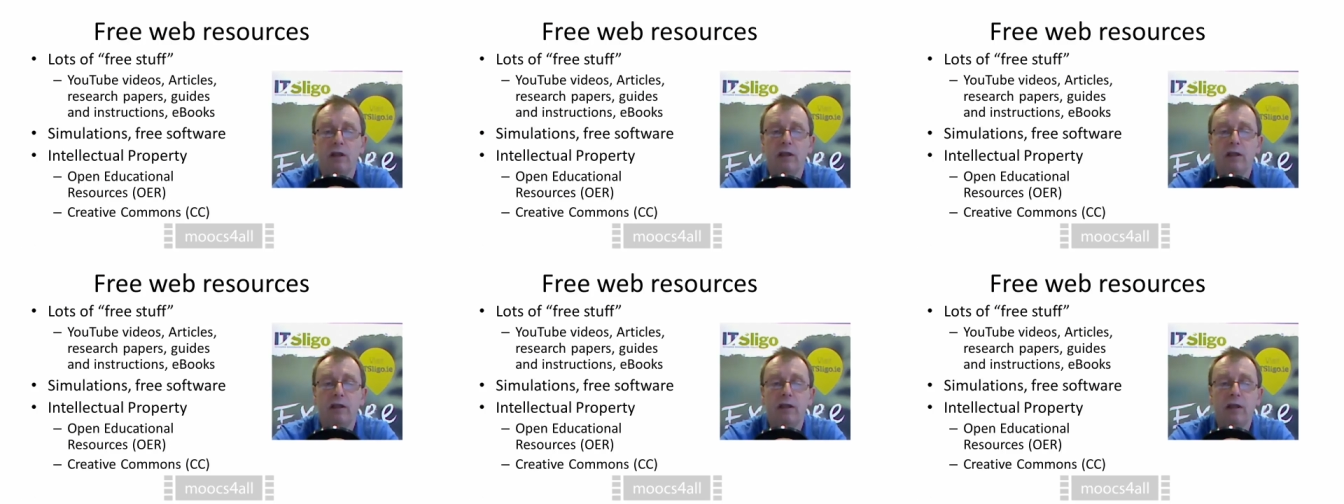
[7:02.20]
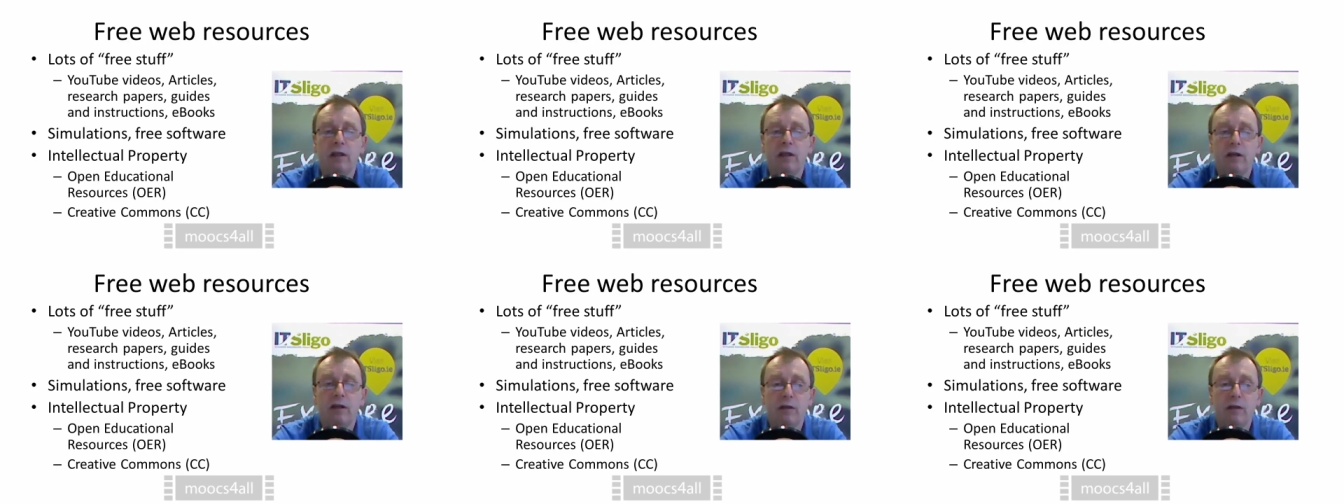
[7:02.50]

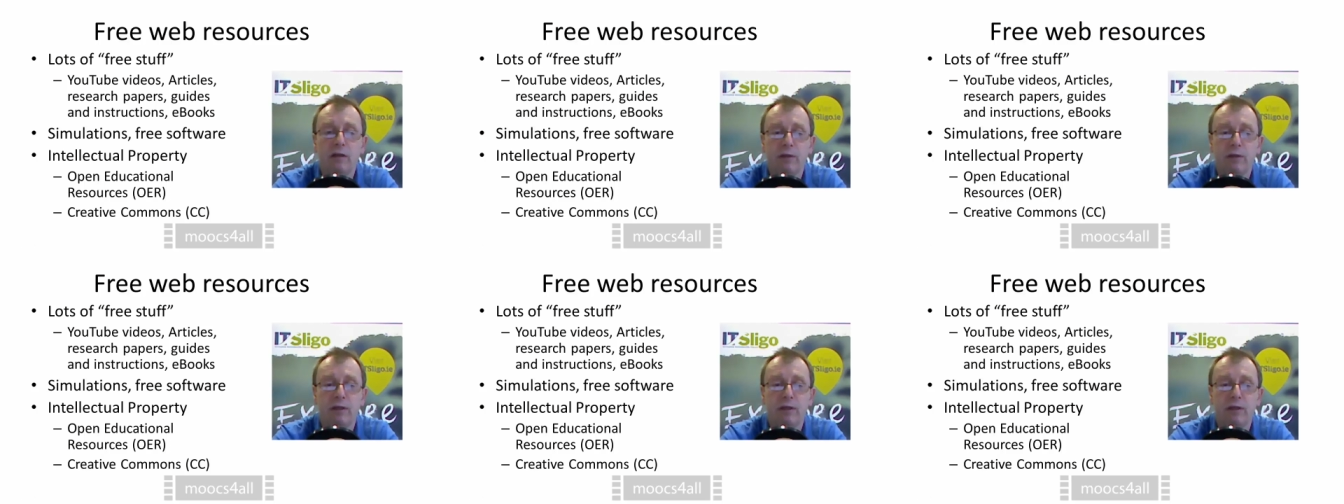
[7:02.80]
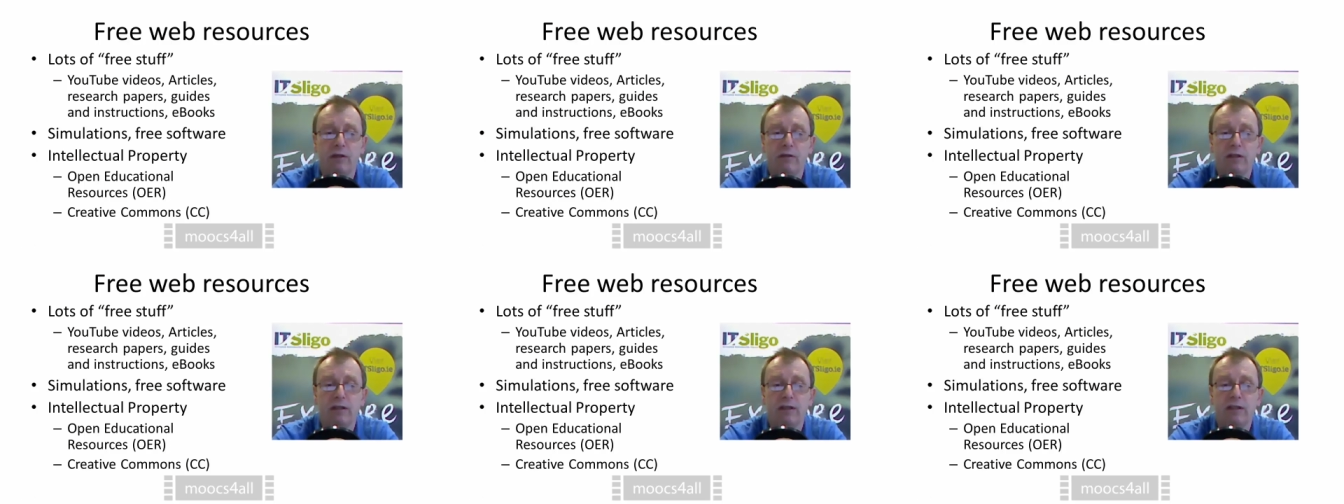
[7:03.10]
learning
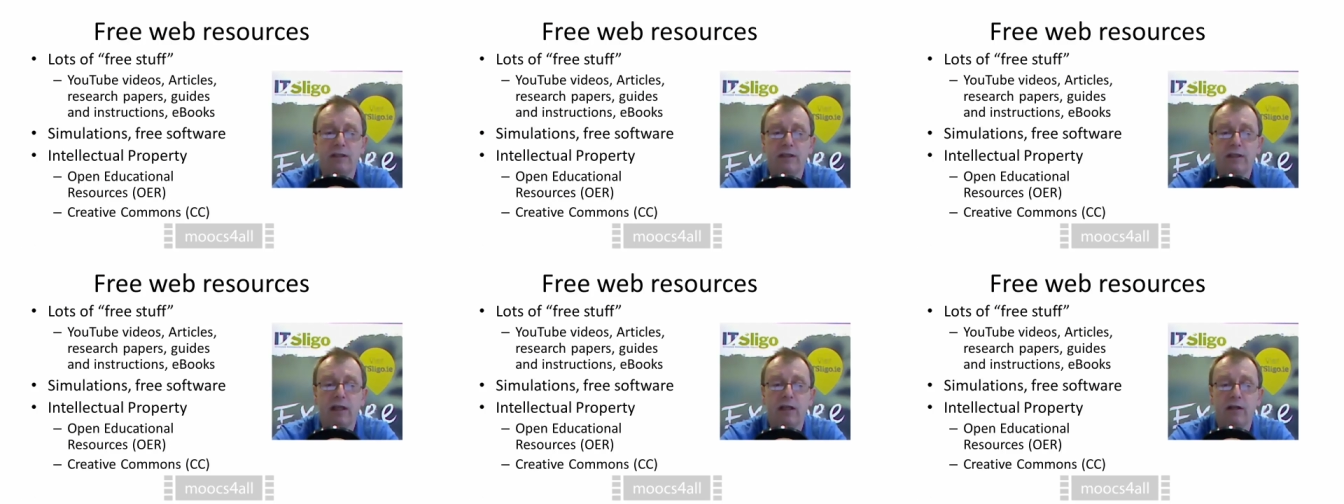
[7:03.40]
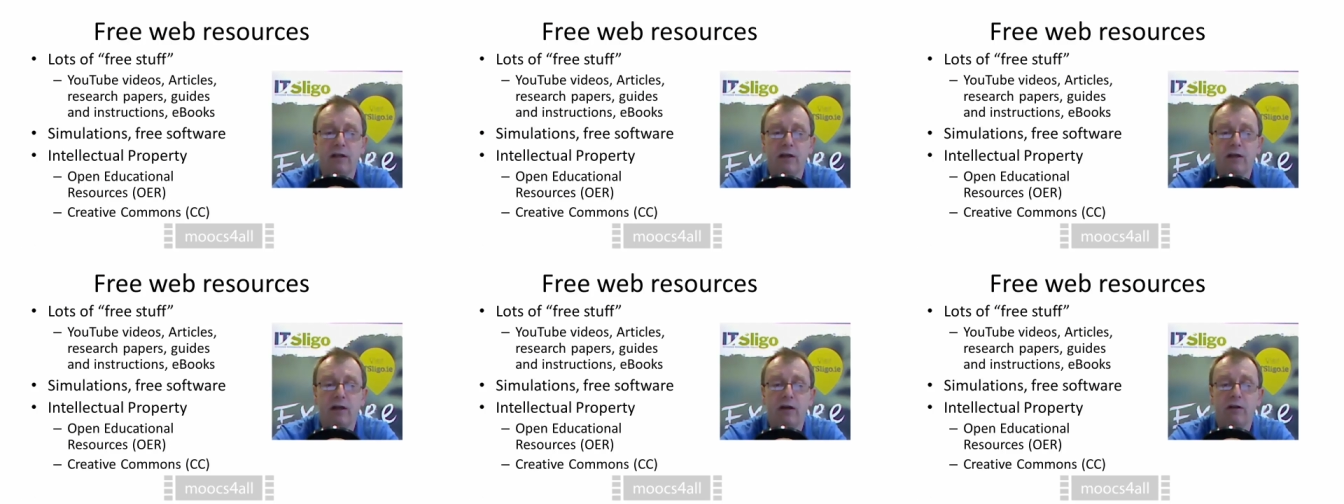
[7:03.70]
materials
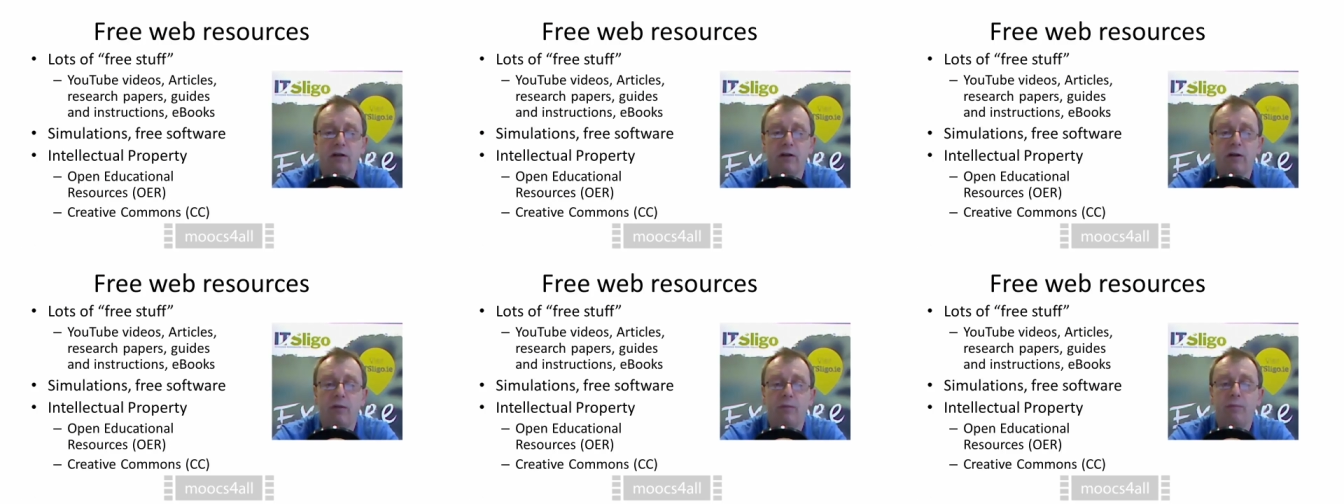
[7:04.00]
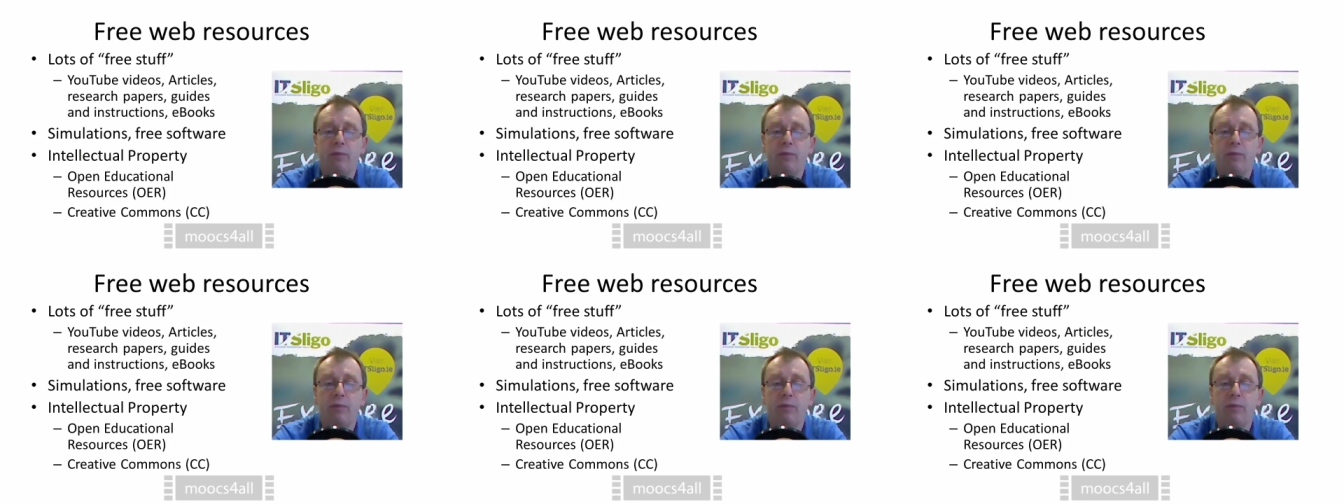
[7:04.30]
that are